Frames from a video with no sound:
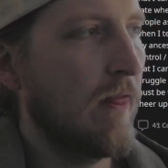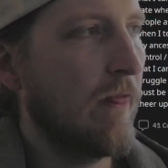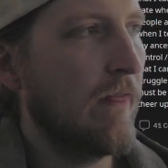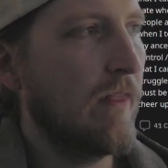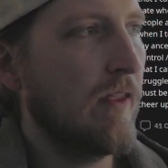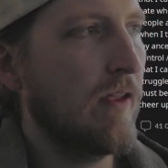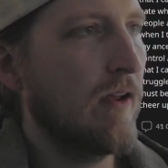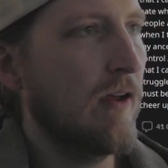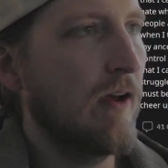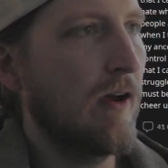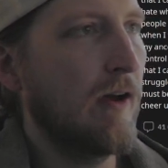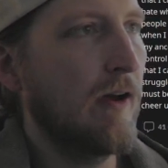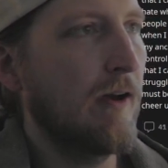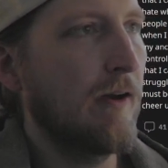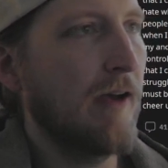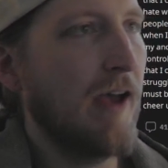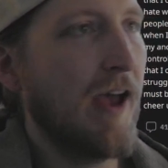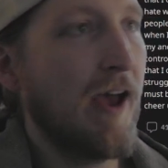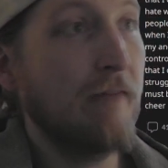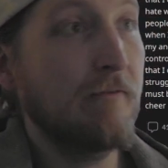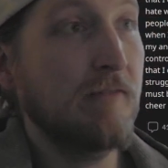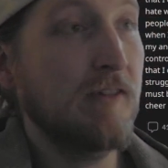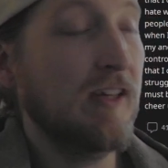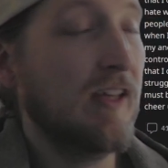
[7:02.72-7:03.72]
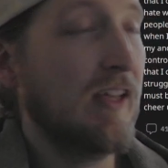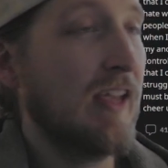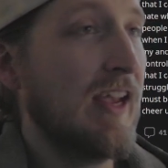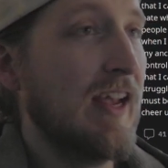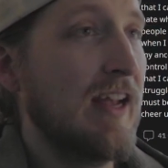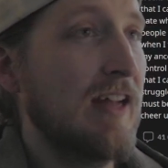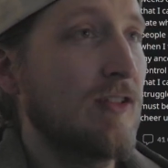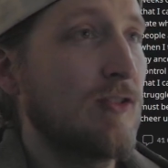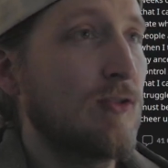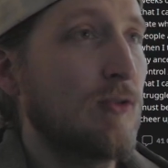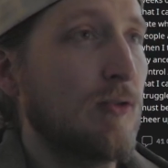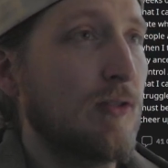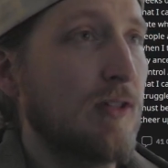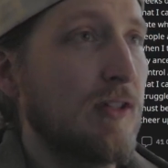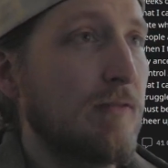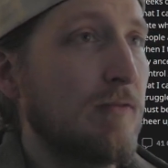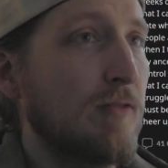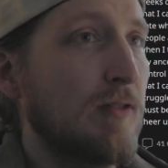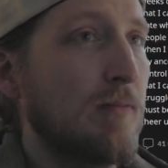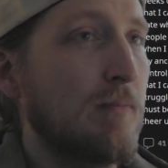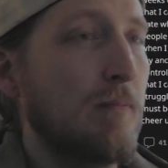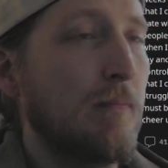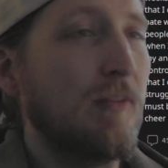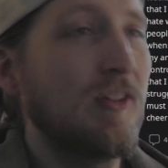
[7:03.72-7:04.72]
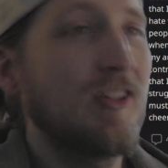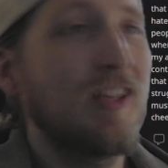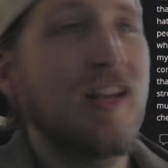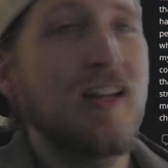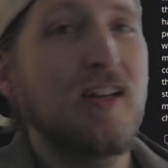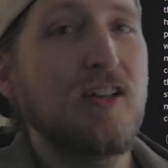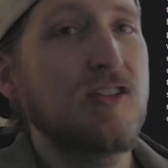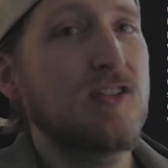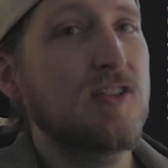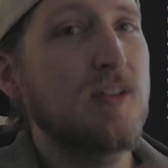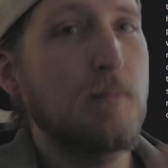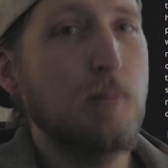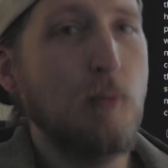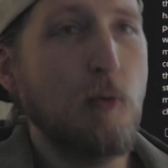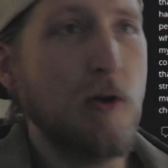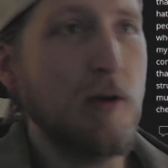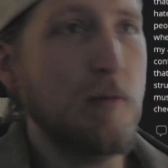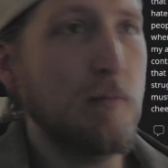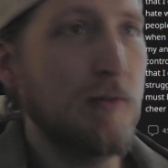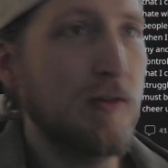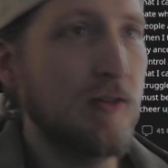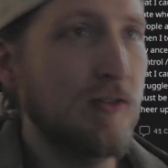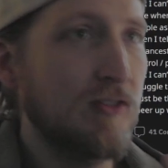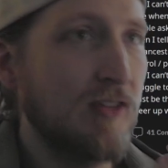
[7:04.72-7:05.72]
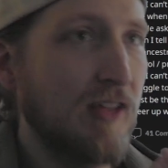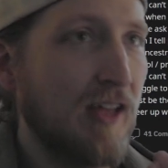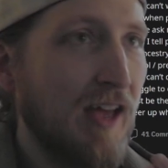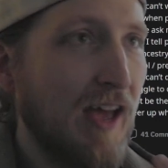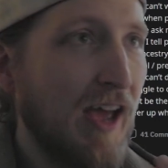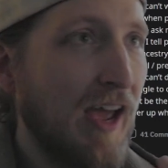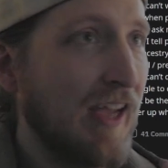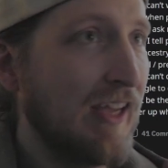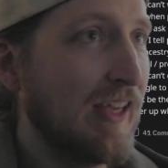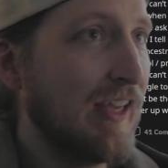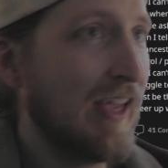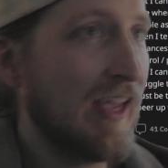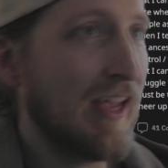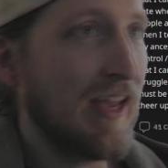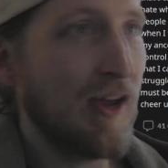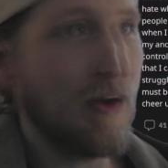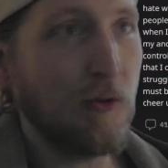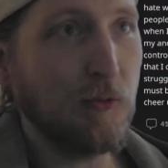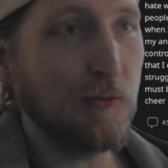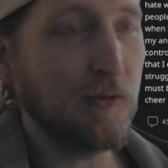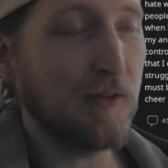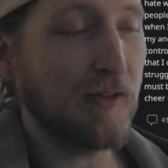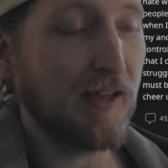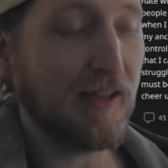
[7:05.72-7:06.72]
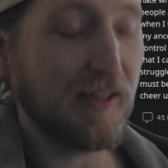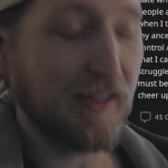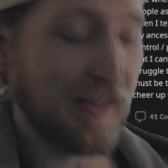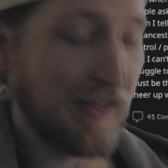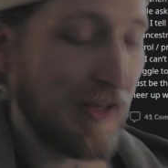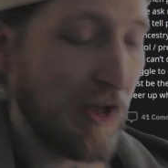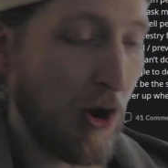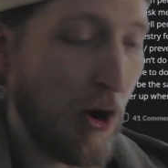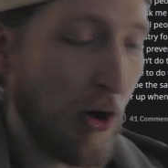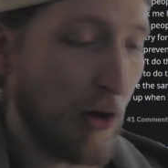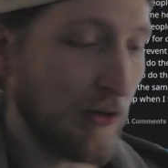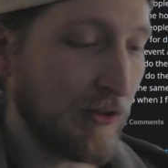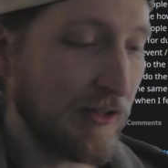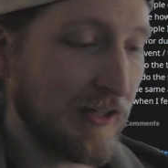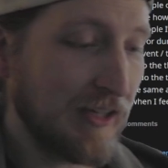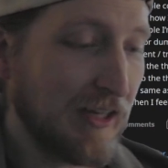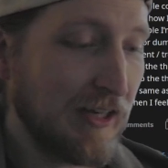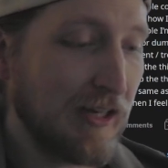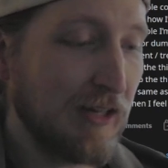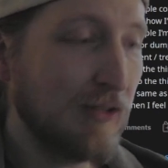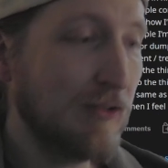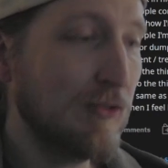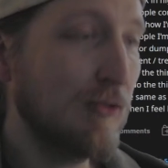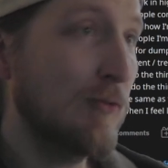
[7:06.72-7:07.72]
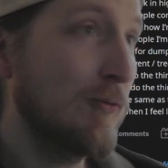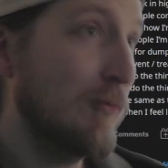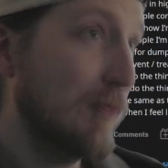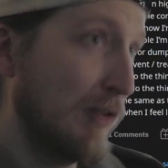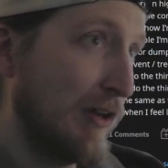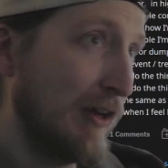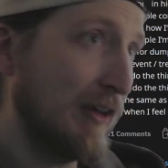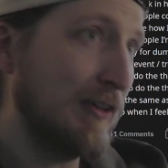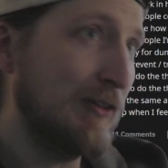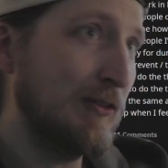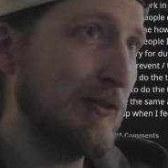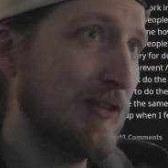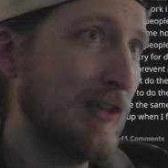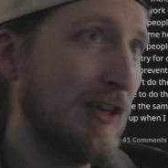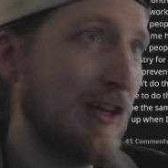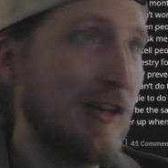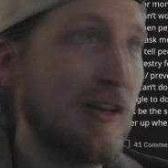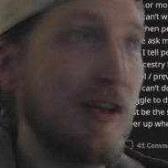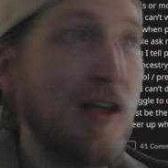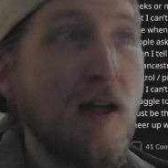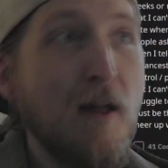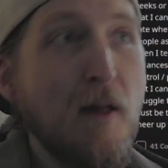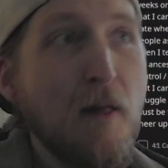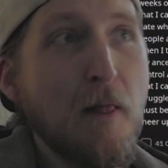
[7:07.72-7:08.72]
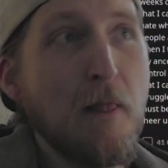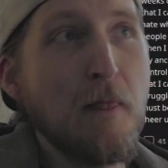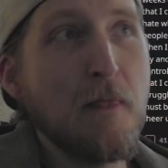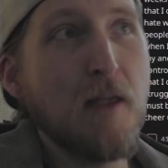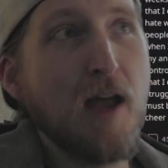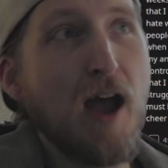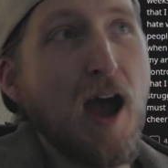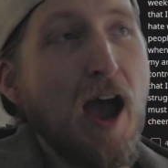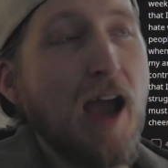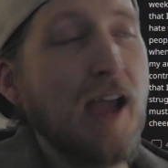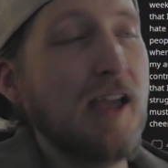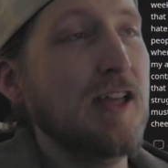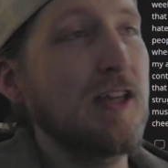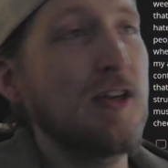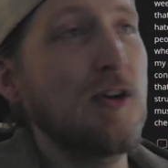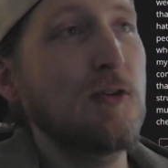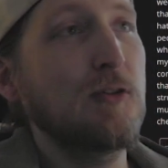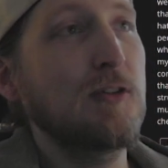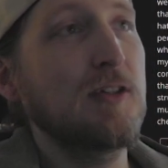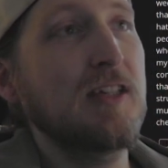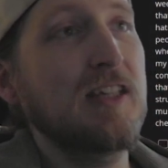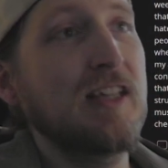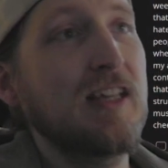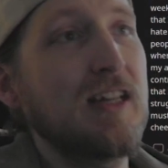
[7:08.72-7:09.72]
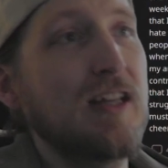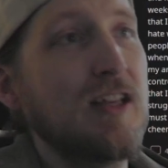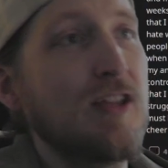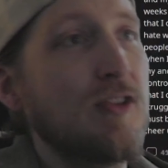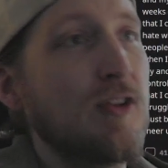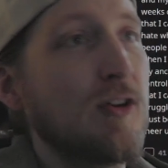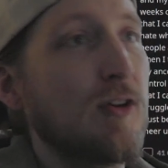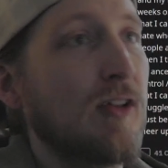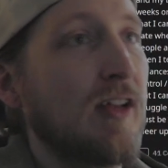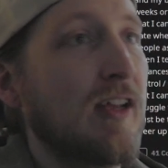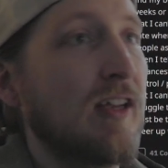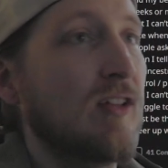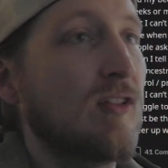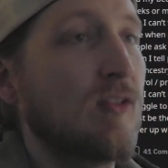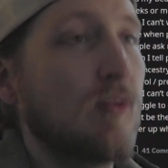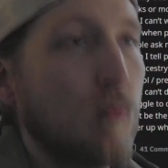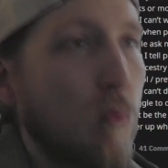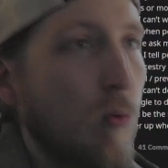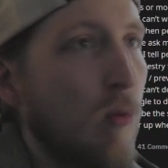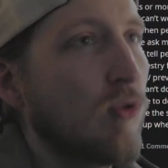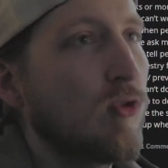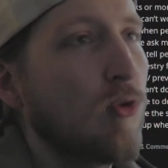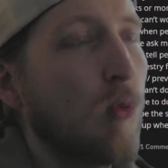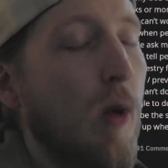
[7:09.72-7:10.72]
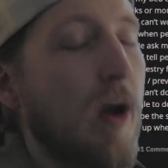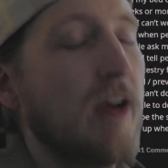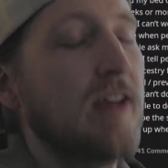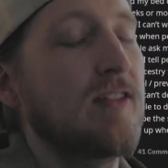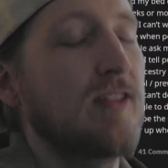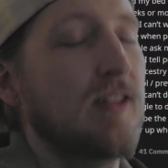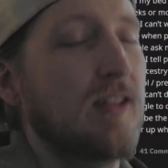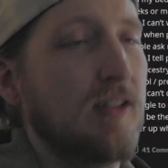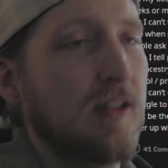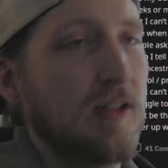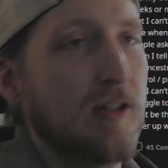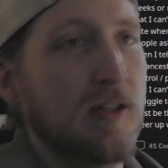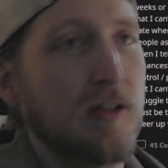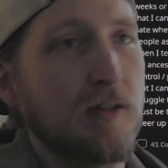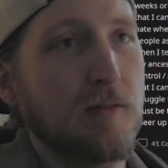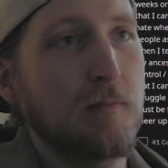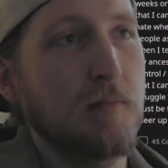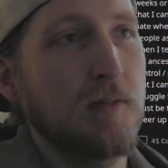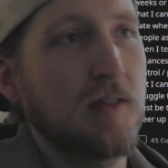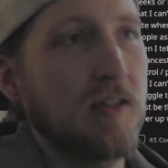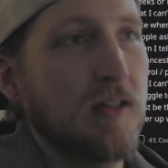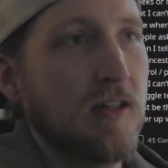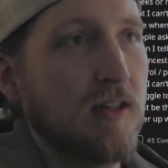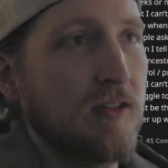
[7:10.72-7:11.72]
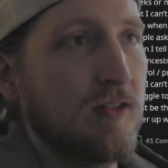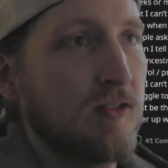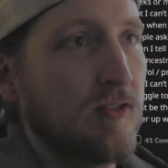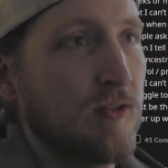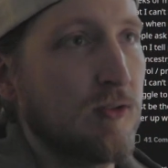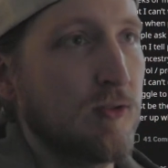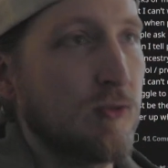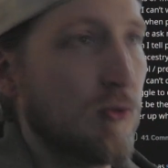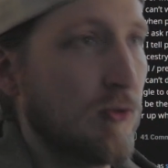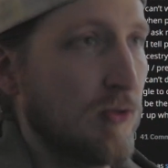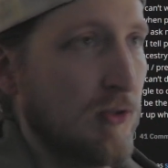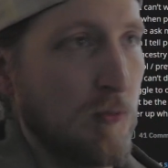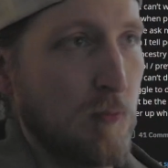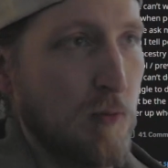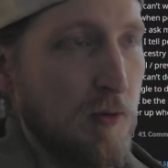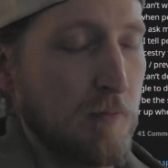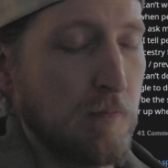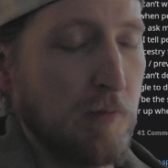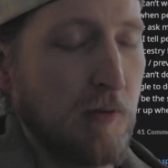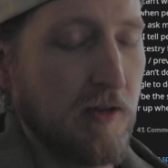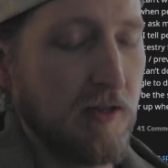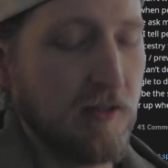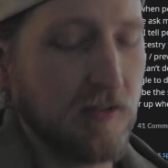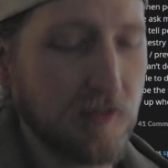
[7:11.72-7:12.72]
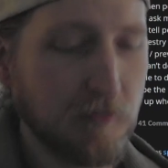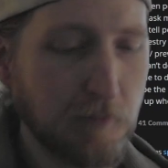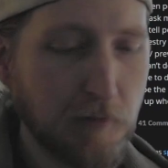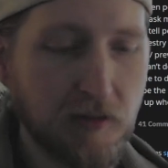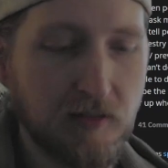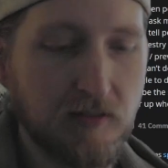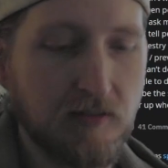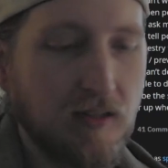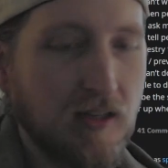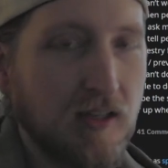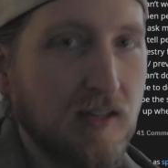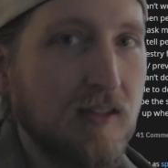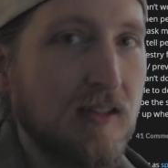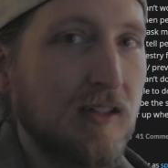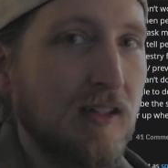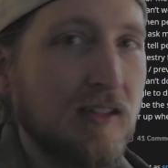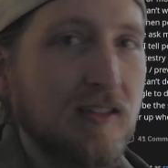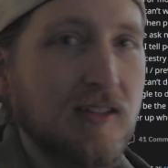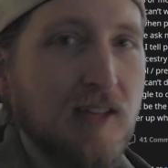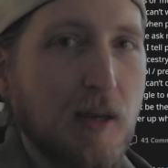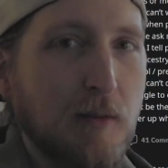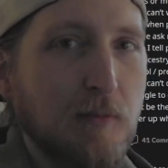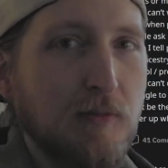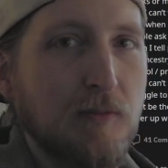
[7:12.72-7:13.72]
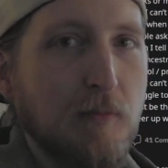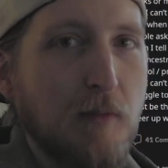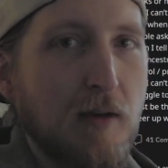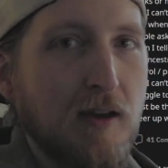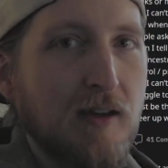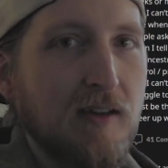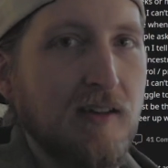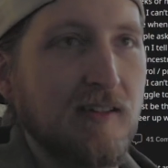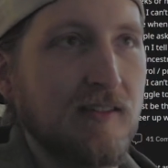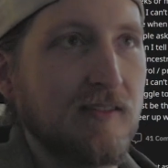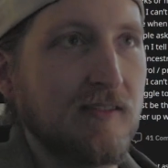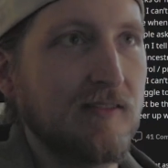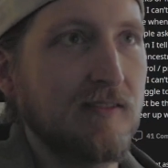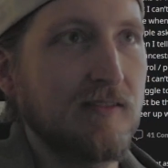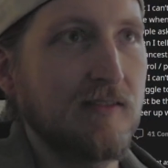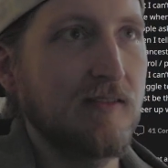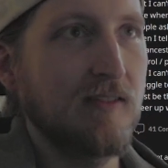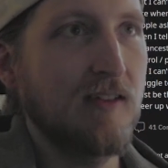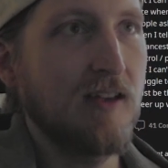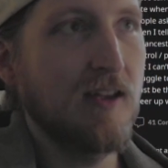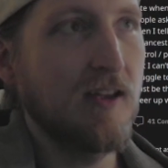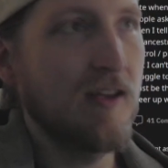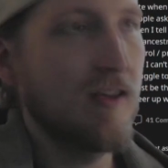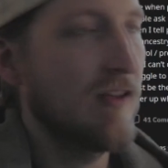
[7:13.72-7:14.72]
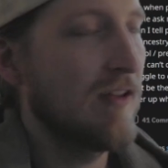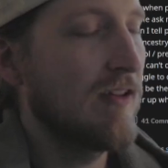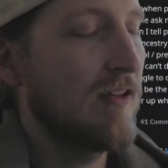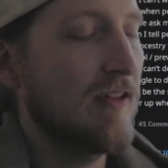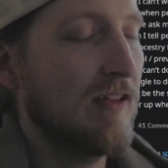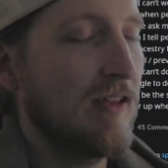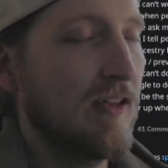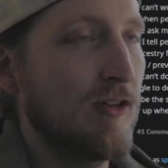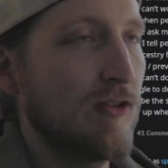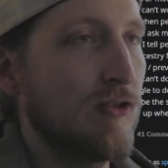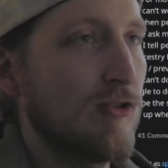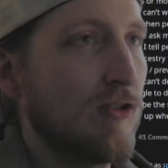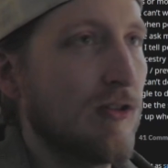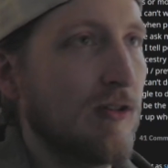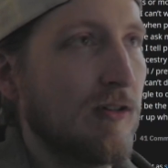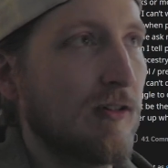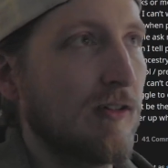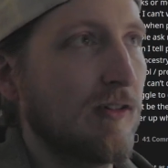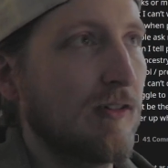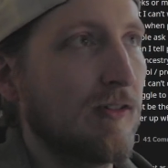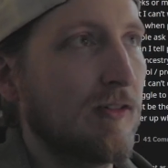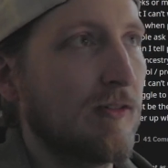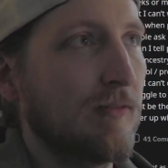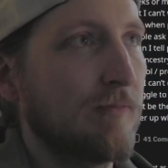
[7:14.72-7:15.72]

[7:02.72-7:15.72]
Having to cancel even dentist appointments that I can't hardly get into. Like you said, I can only get in there like twice a year because there's only one place in my state that accepts my insurance.